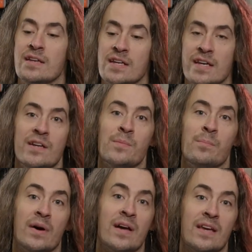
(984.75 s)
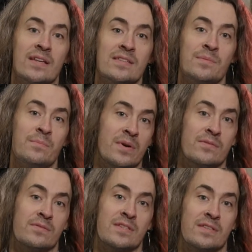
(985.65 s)
to get your butt in some
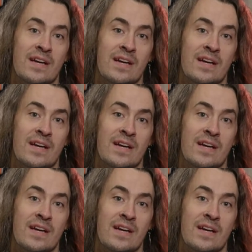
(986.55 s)
boats.